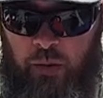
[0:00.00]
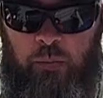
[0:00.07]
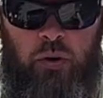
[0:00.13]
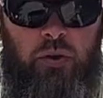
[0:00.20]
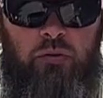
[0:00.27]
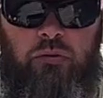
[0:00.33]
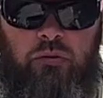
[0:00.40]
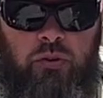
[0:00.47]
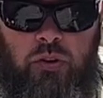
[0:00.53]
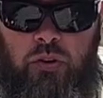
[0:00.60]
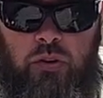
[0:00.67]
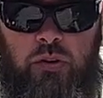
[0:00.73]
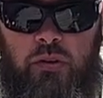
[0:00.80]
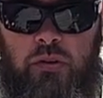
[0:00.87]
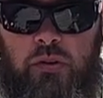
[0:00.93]
But
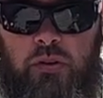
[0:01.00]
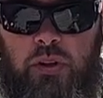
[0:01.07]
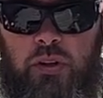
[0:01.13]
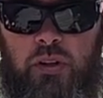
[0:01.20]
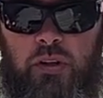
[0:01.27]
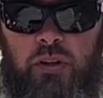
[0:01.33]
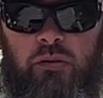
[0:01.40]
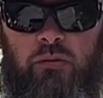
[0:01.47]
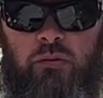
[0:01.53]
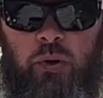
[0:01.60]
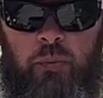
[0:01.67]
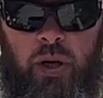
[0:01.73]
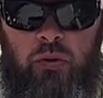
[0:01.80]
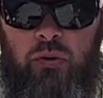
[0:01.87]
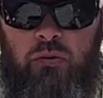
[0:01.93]
for the
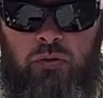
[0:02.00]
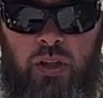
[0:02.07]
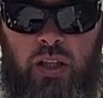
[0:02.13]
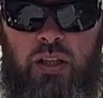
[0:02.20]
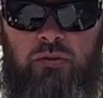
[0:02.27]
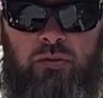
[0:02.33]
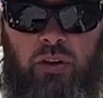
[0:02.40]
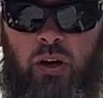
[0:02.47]
amount of relief and